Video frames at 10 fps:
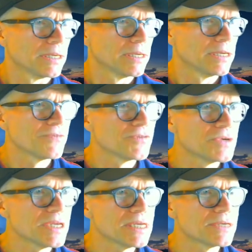If you
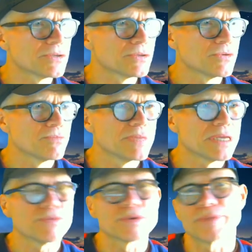need to
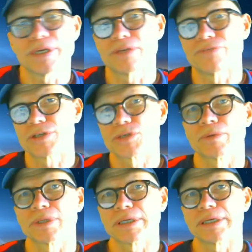meet with me
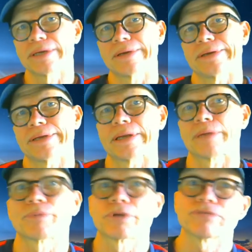individually, again, I'm
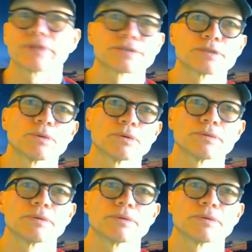pretty flexible.